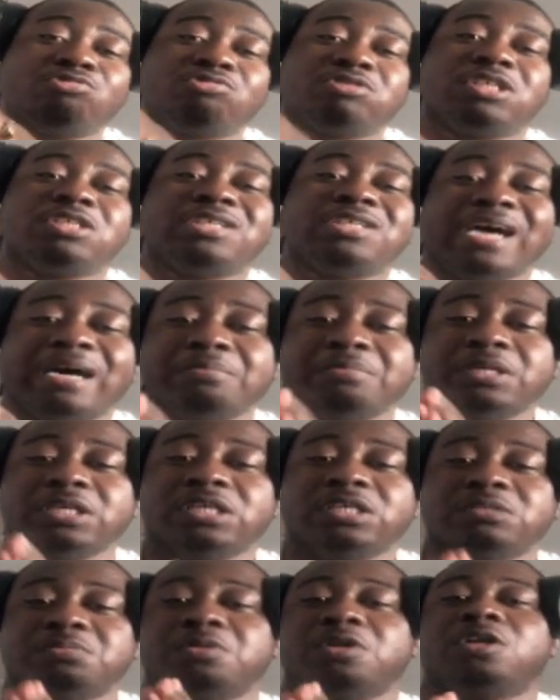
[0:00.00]
treat
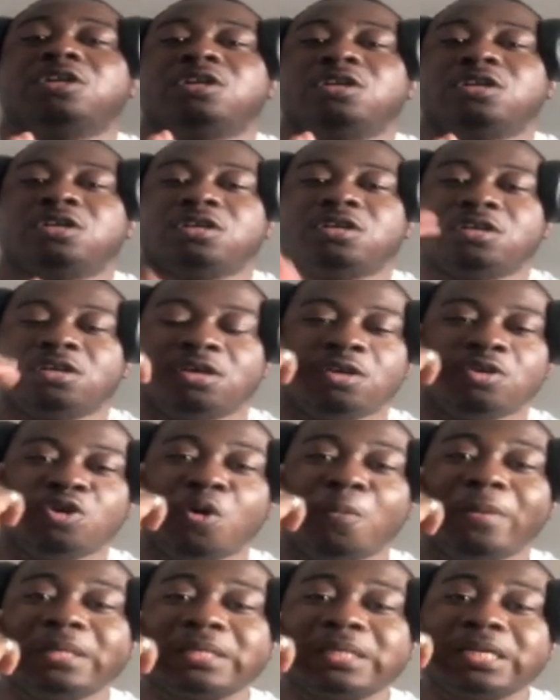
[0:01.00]
diabetes, but your
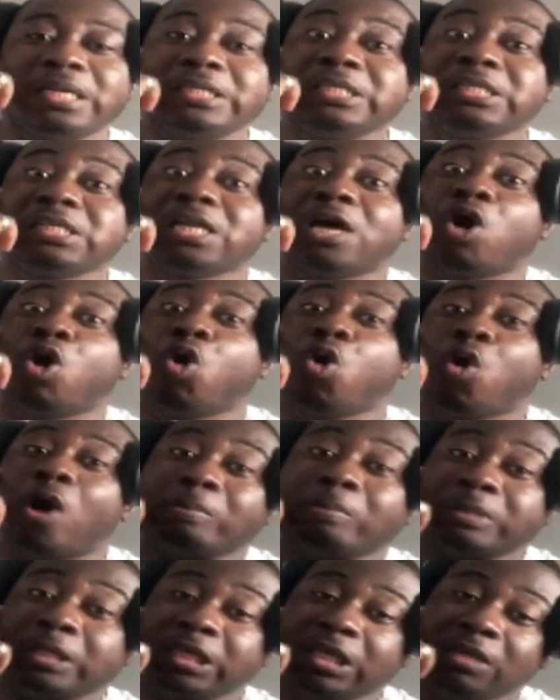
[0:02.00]
mentality is like, oh,
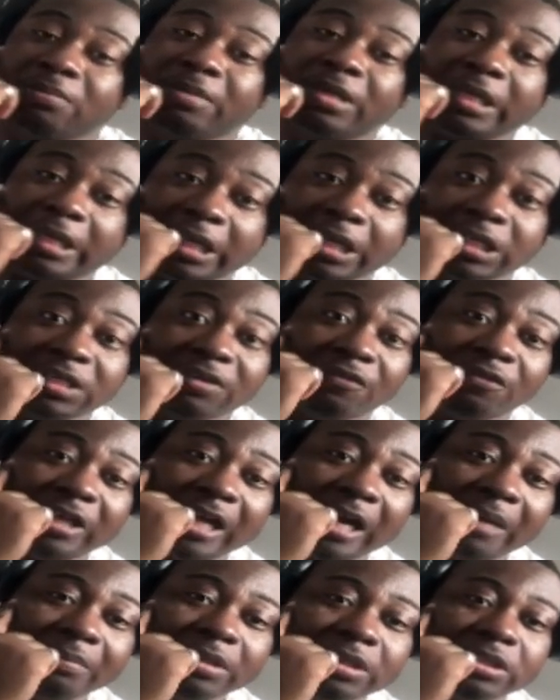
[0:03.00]
I'm taking medication for
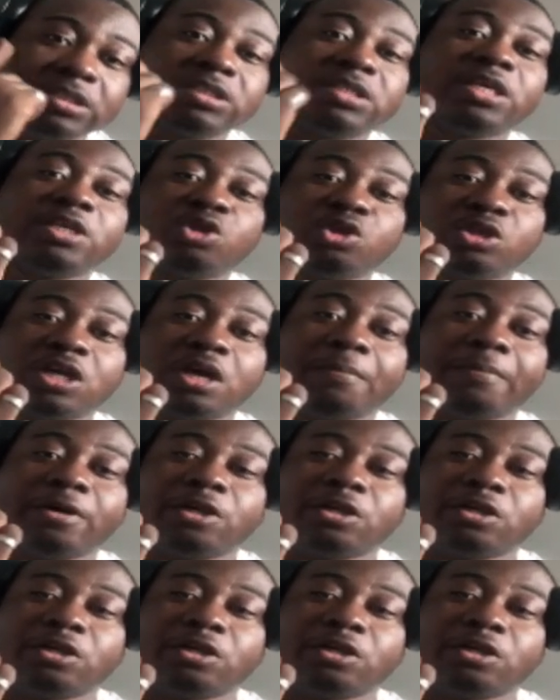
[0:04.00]
diabetes, then you get better.